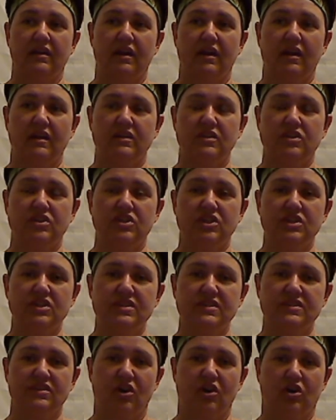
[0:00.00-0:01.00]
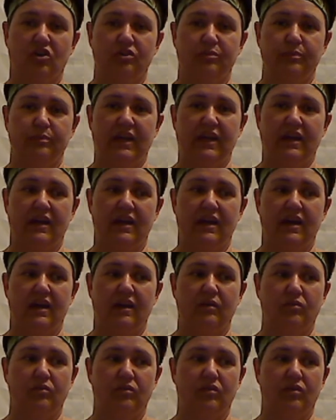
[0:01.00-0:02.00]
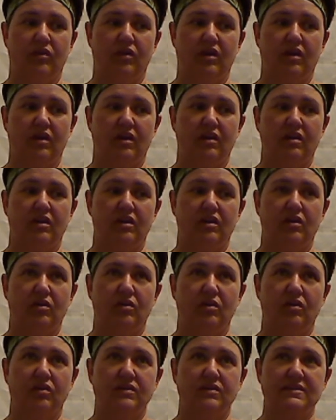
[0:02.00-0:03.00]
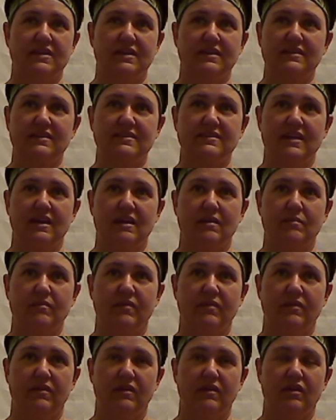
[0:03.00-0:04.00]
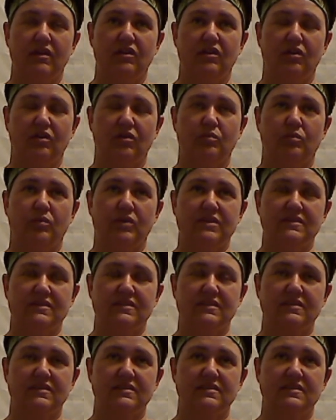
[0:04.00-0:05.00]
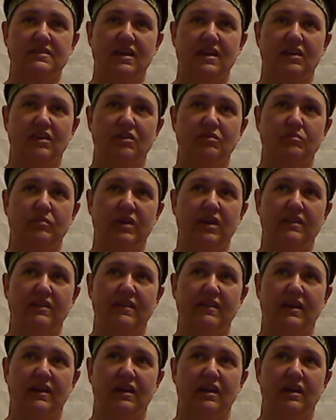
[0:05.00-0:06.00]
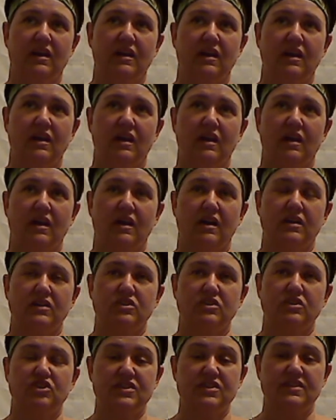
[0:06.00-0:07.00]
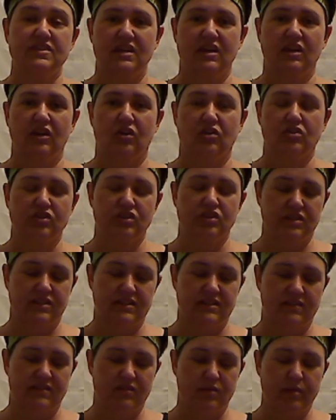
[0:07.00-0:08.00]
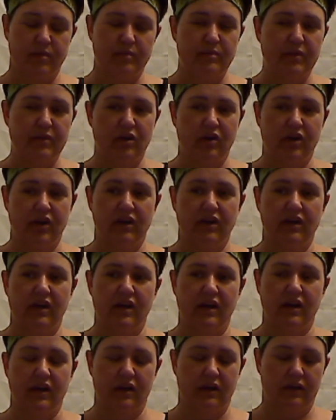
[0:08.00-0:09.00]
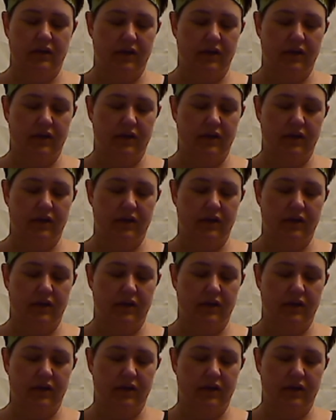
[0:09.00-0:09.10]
she just called me and said the same, was telling me that she's single, she's never been married, and